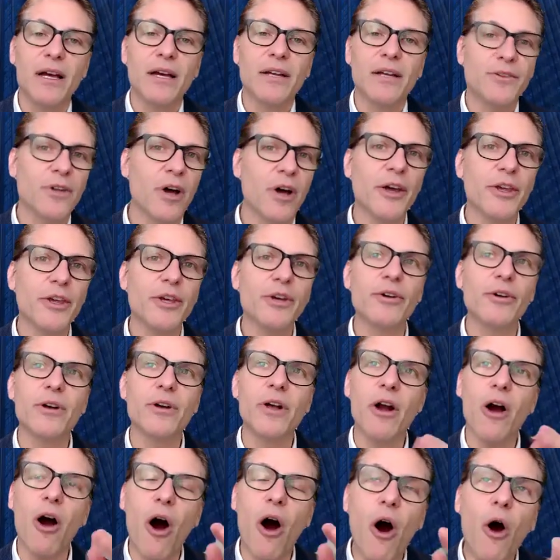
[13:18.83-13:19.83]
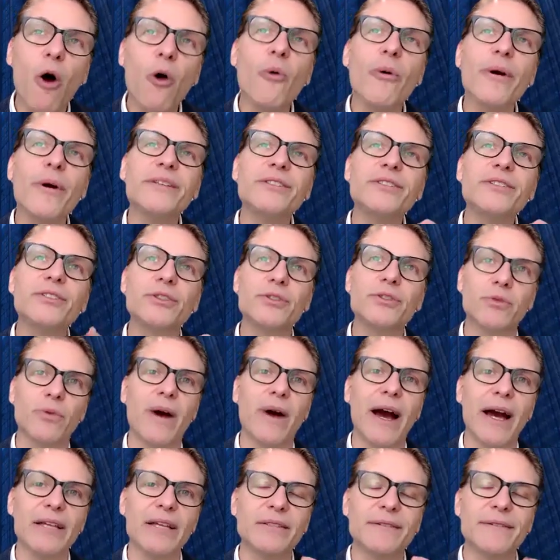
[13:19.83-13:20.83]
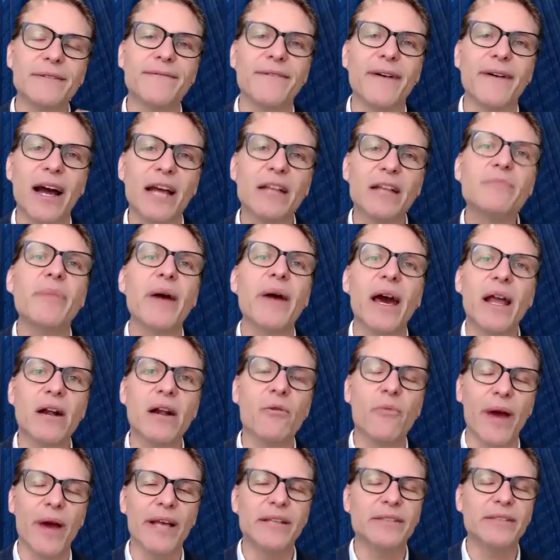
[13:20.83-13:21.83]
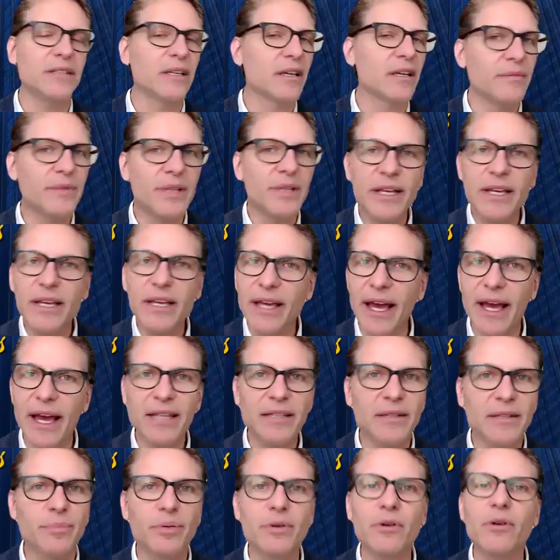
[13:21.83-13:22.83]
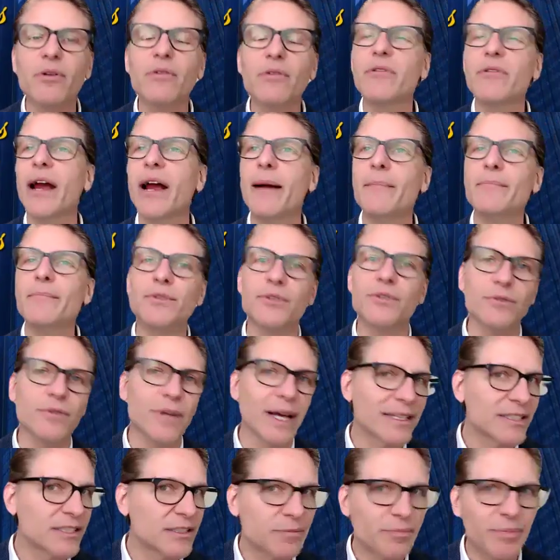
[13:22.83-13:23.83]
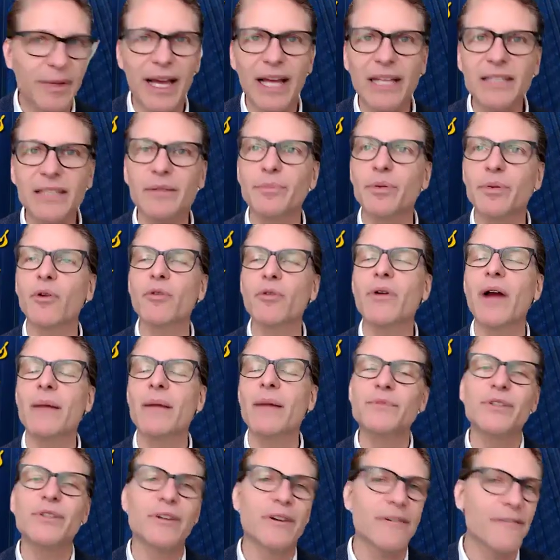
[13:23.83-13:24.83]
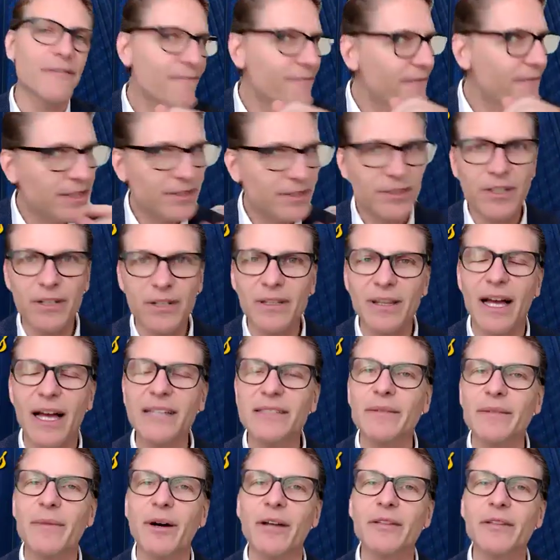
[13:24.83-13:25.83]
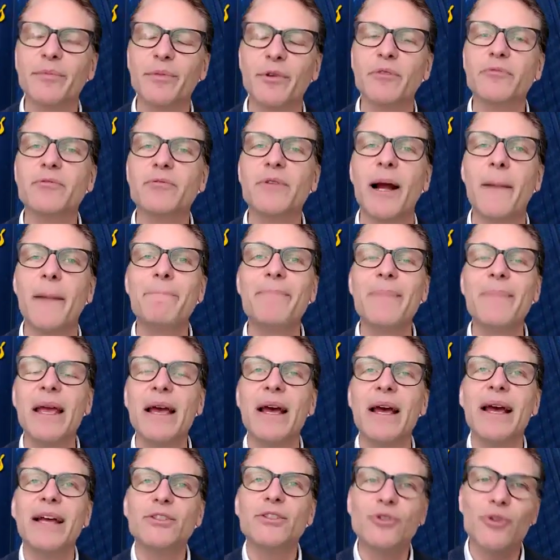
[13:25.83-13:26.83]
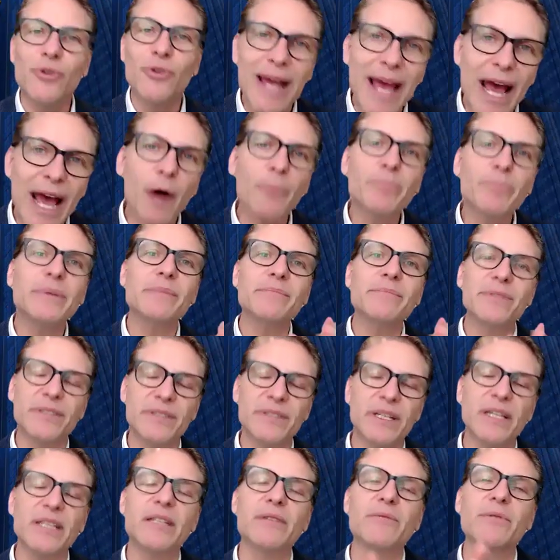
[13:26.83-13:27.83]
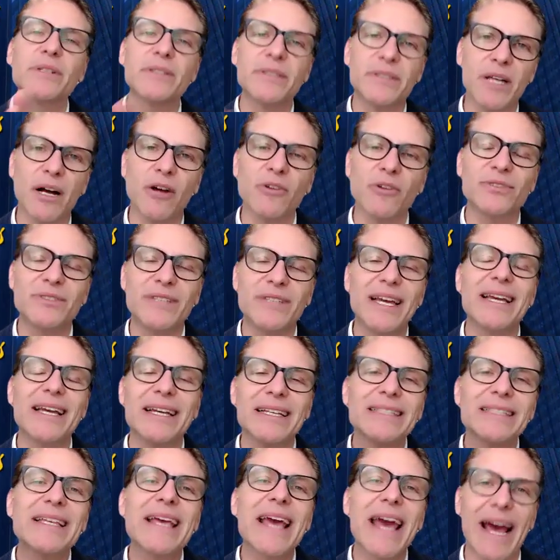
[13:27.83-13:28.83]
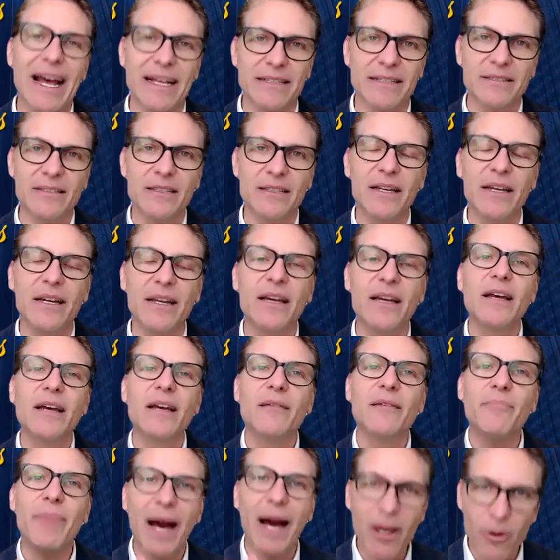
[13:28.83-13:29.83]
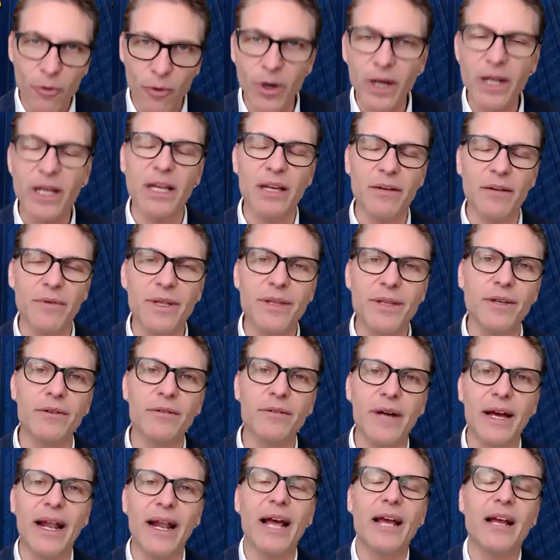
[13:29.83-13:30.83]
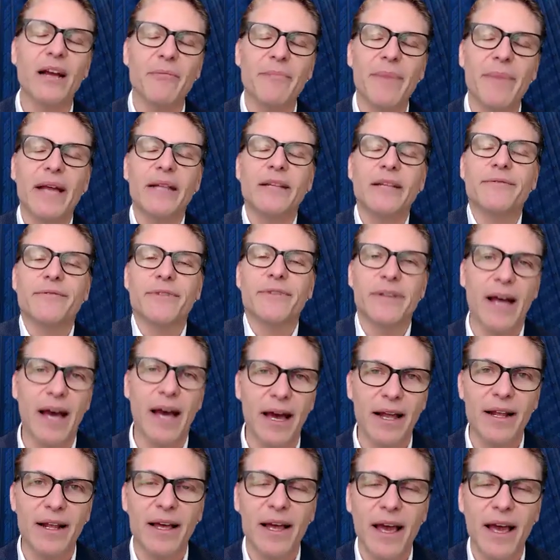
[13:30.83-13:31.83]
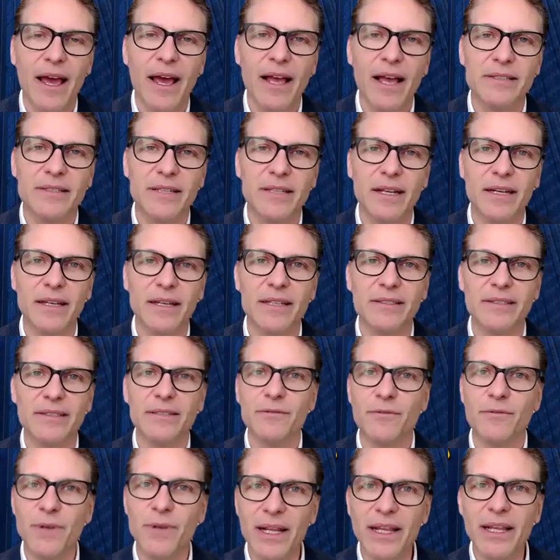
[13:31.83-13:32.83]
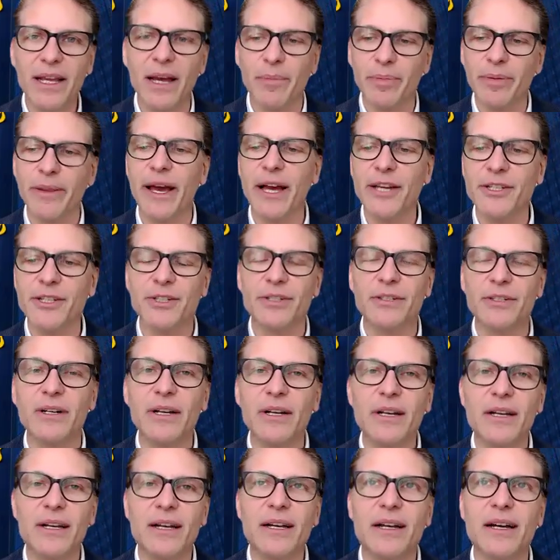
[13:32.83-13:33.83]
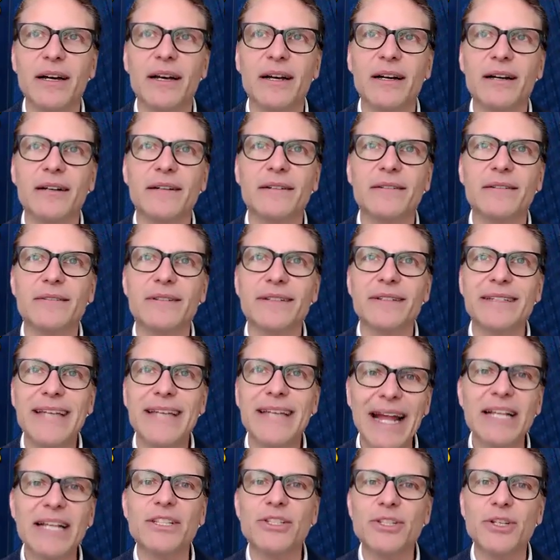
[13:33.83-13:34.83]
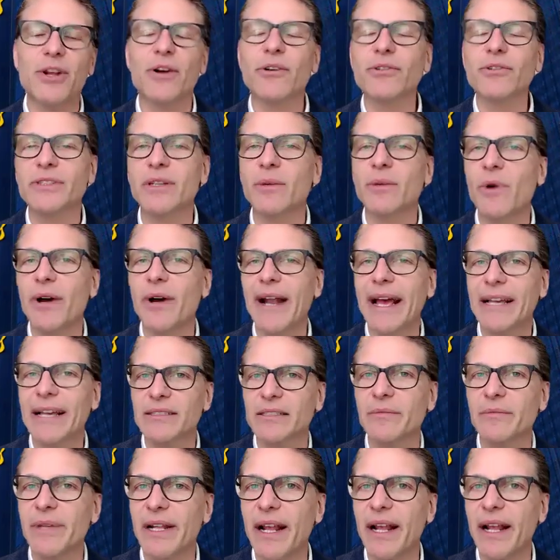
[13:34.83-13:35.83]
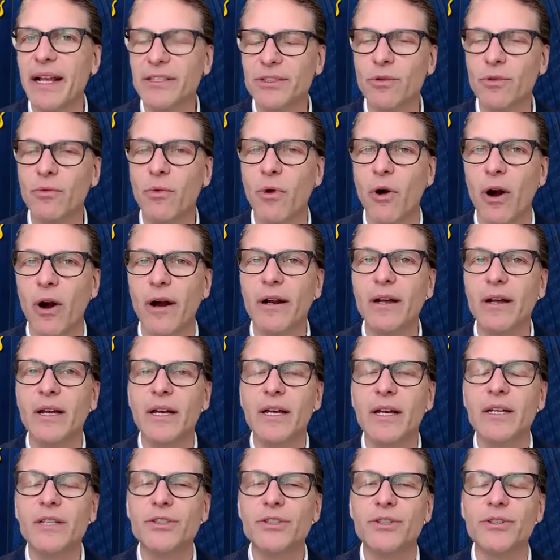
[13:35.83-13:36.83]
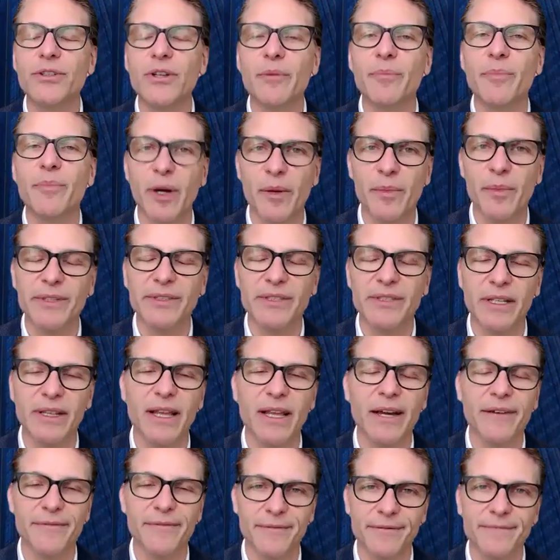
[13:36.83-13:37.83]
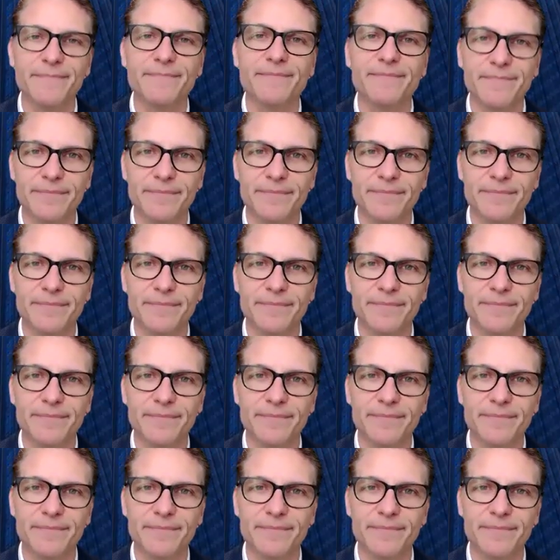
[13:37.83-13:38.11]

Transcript: Not you. You're always trying to find better ways to communicate the program, to explain the program, to convince your clients about the program, to help them see the results they can get by working with you. And I commend you for that. It's really a pleasure getting to know someone as committed as you are to your purpose in life.